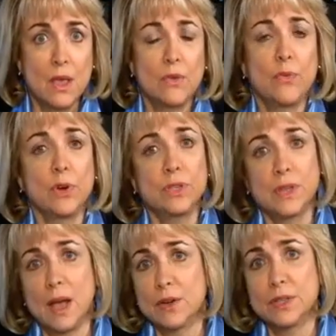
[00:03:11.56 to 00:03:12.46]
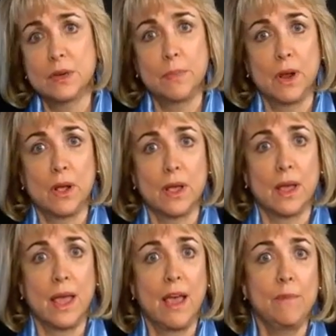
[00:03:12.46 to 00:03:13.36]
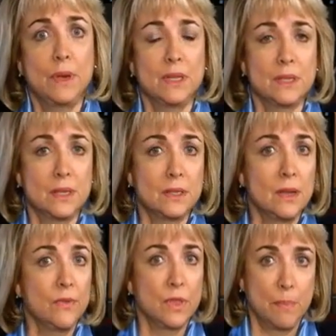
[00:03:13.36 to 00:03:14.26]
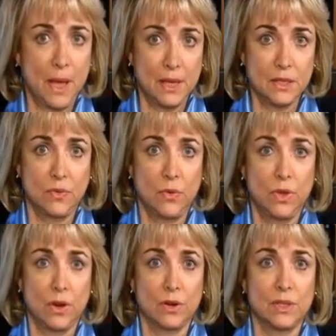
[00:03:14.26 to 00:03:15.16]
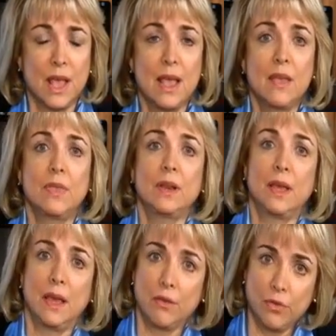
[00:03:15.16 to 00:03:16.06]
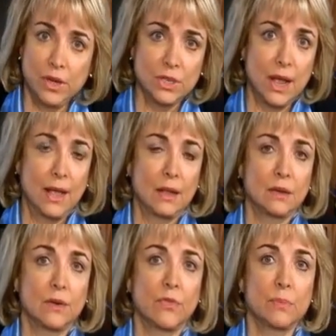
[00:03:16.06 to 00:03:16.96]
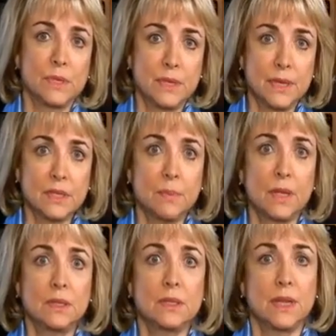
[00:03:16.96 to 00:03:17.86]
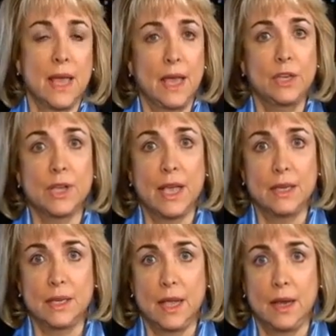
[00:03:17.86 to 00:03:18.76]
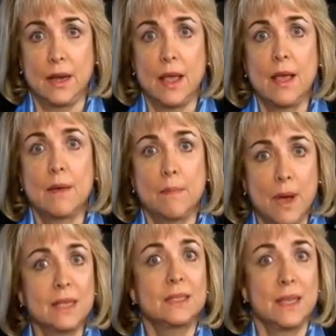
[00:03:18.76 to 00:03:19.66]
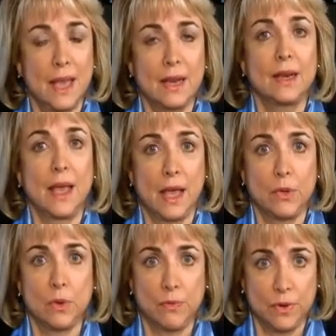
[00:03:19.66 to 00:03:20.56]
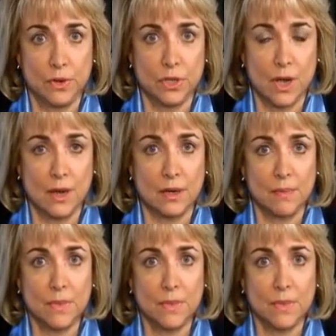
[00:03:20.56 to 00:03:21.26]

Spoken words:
First, doctors in America have been insisting for the past few years that every child from 6 months to age 18 must get an annual flu shot.